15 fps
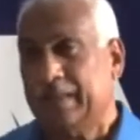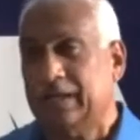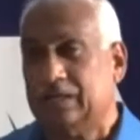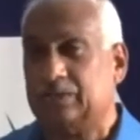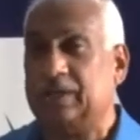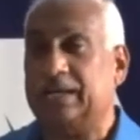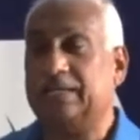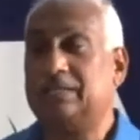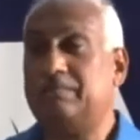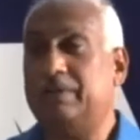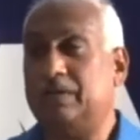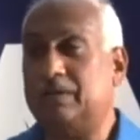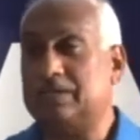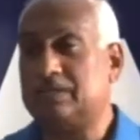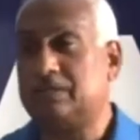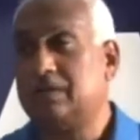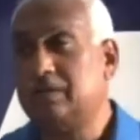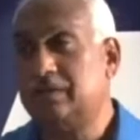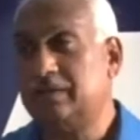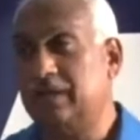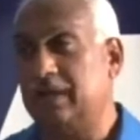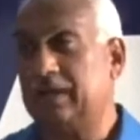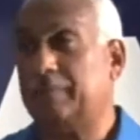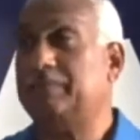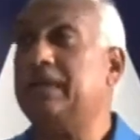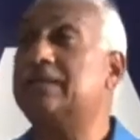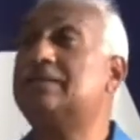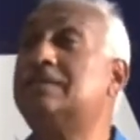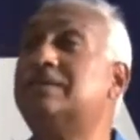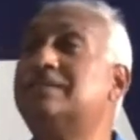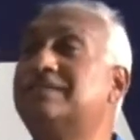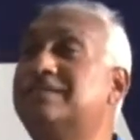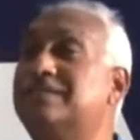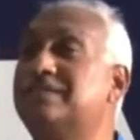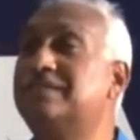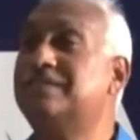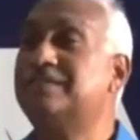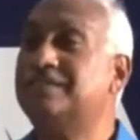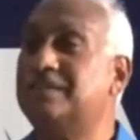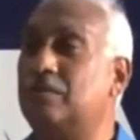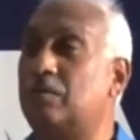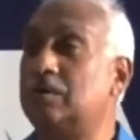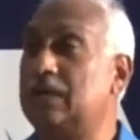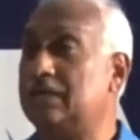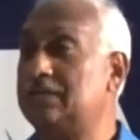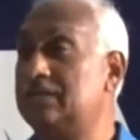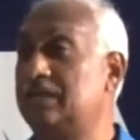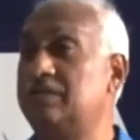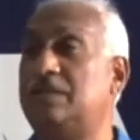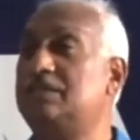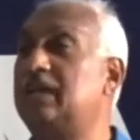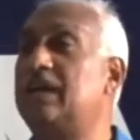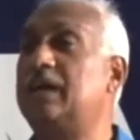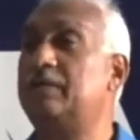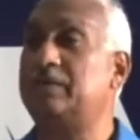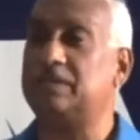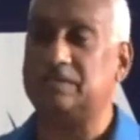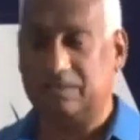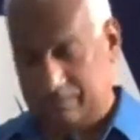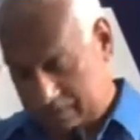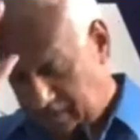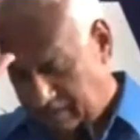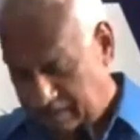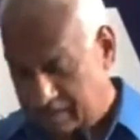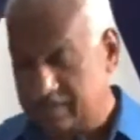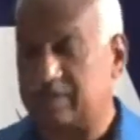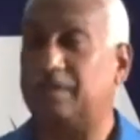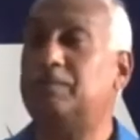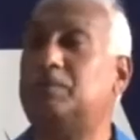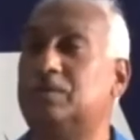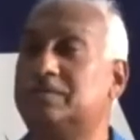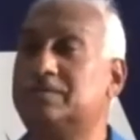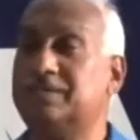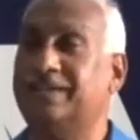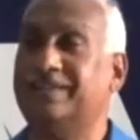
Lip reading: Trinidad and Tobago has, yes sir? Oh, that's not your hand raising. Sorry boss.